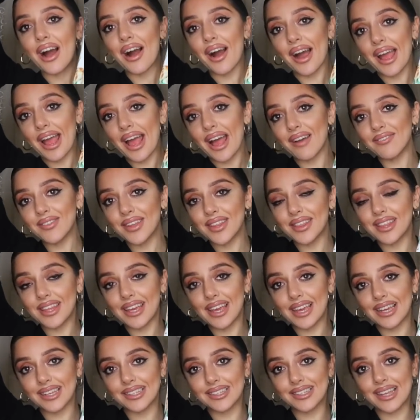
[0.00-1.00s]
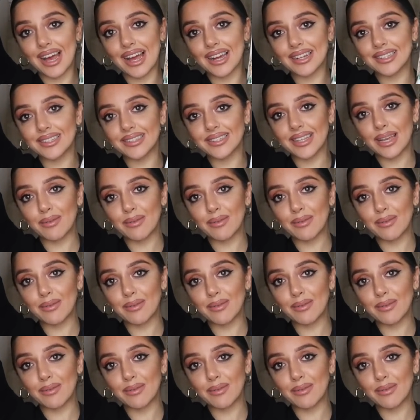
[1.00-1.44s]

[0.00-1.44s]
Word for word: I have the exact